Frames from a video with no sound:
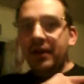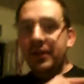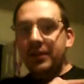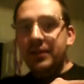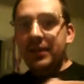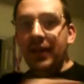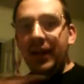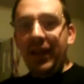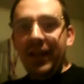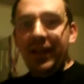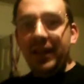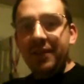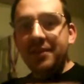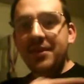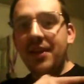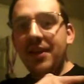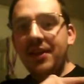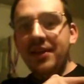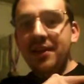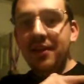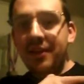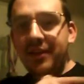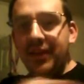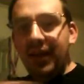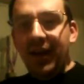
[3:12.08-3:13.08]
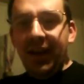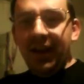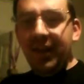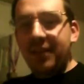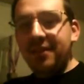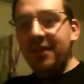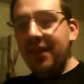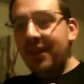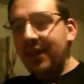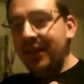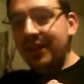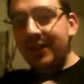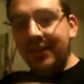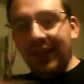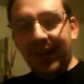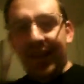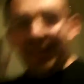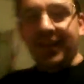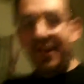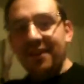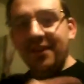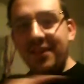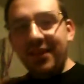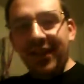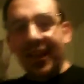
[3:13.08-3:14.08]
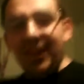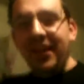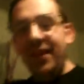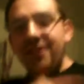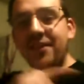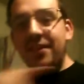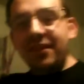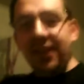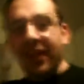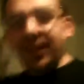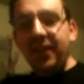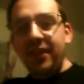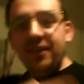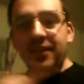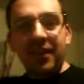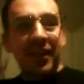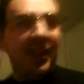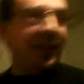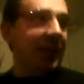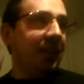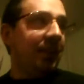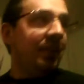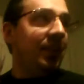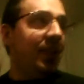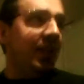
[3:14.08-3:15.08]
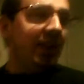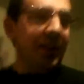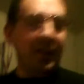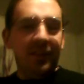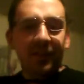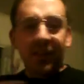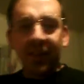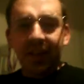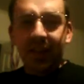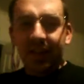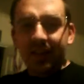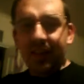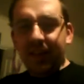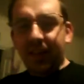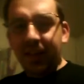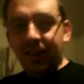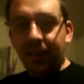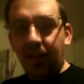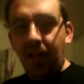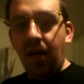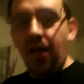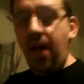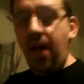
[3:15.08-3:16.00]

Delete, delete, delete, delete, delete, delete, delete, delete, delete.